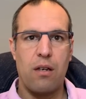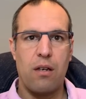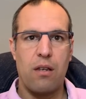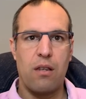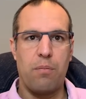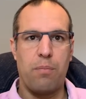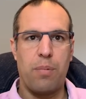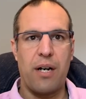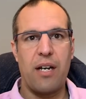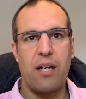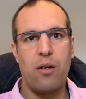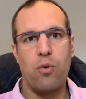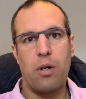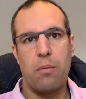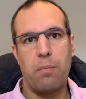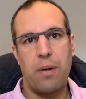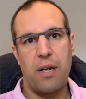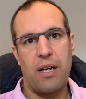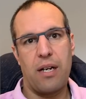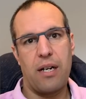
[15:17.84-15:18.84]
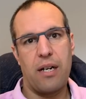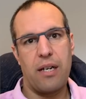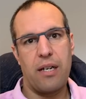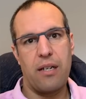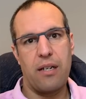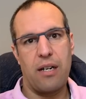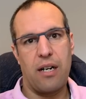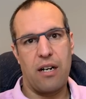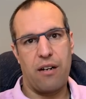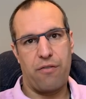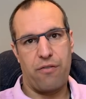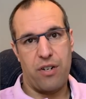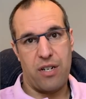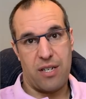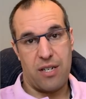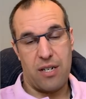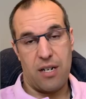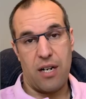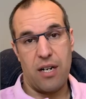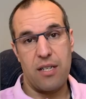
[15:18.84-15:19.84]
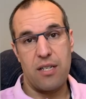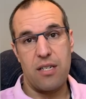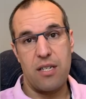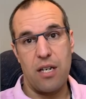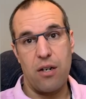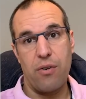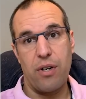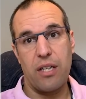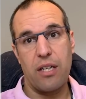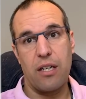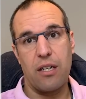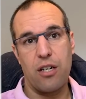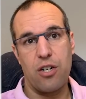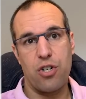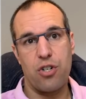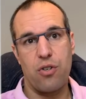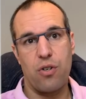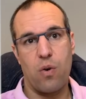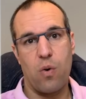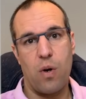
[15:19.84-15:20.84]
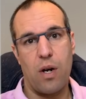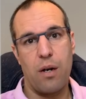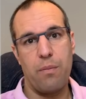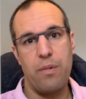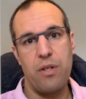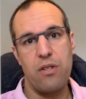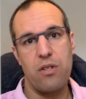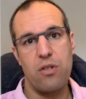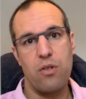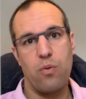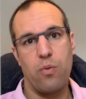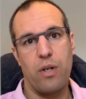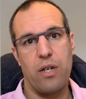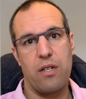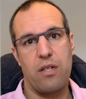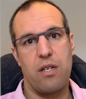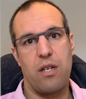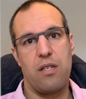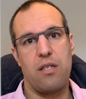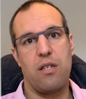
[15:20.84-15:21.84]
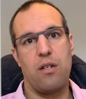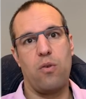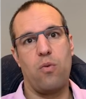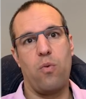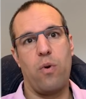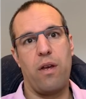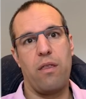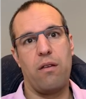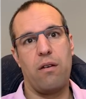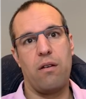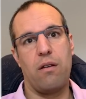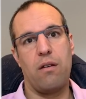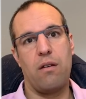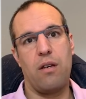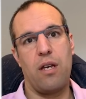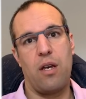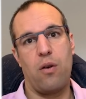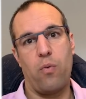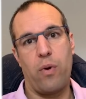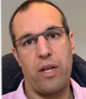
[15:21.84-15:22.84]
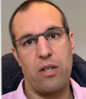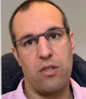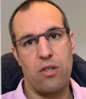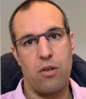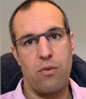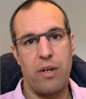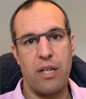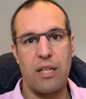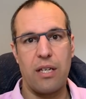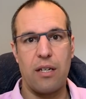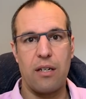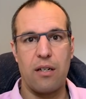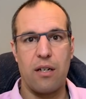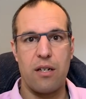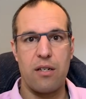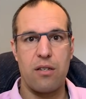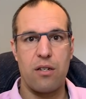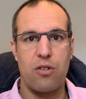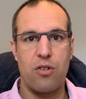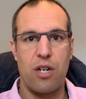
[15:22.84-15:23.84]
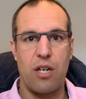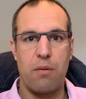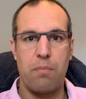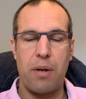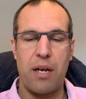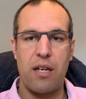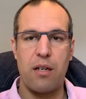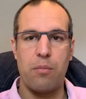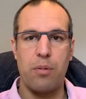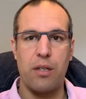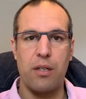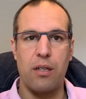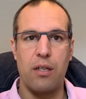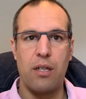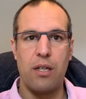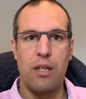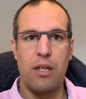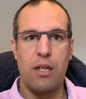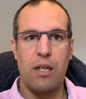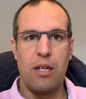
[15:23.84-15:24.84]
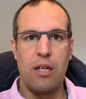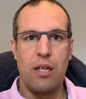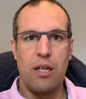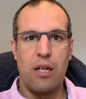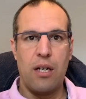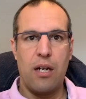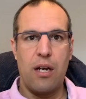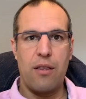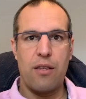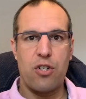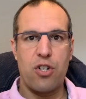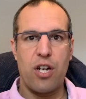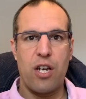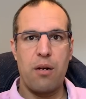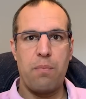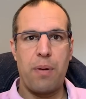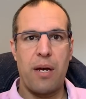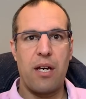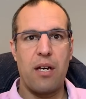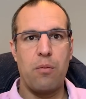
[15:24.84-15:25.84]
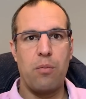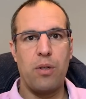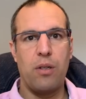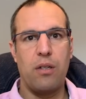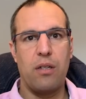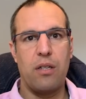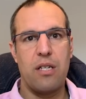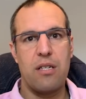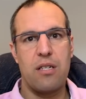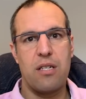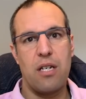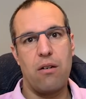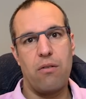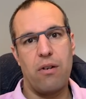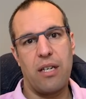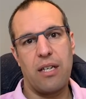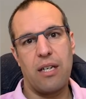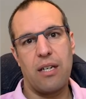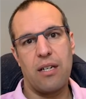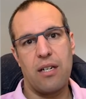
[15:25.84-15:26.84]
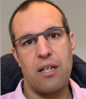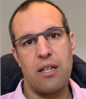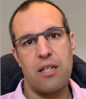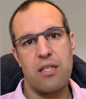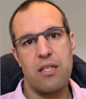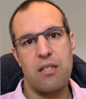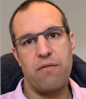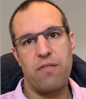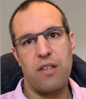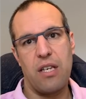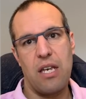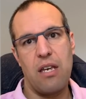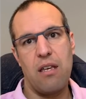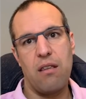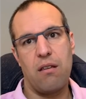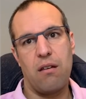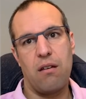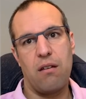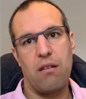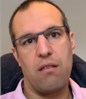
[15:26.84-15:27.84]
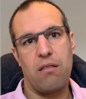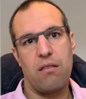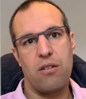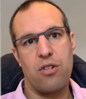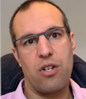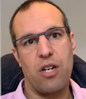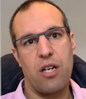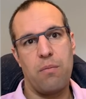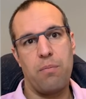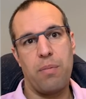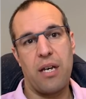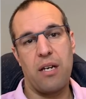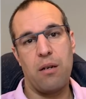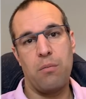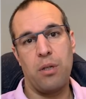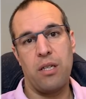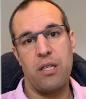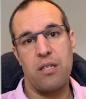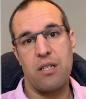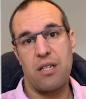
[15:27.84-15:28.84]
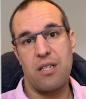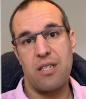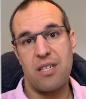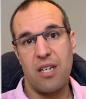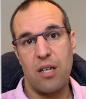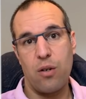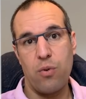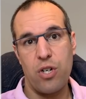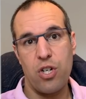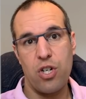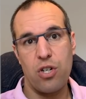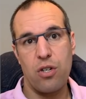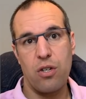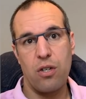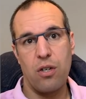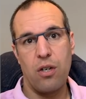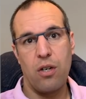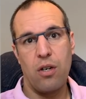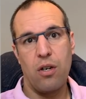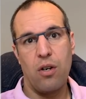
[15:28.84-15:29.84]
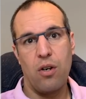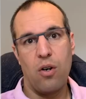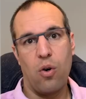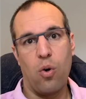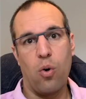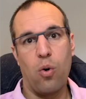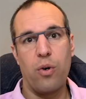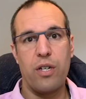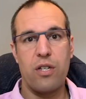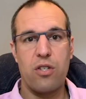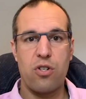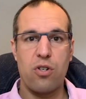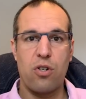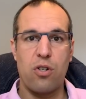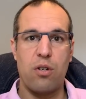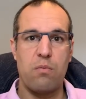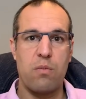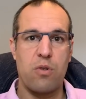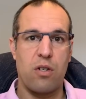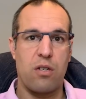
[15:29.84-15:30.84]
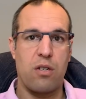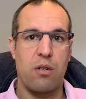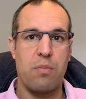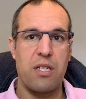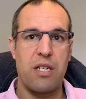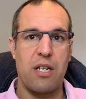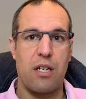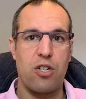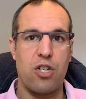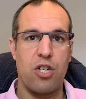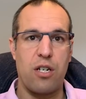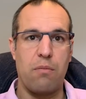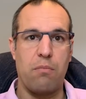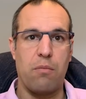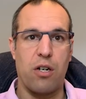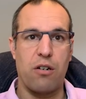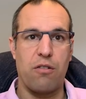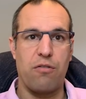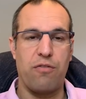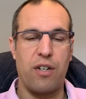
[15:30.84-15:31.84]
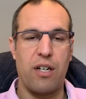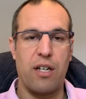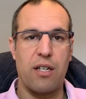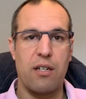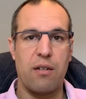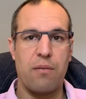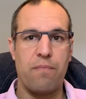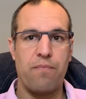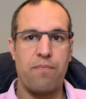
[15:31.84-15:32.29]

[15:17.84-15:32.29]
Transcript: The buyer would apply IFRS 9's derecognition requirements when assessing whether and when to recognize the trade payable. And the trade payable is derecognized if either the trade payable is extinguished or its terms are substantially modified.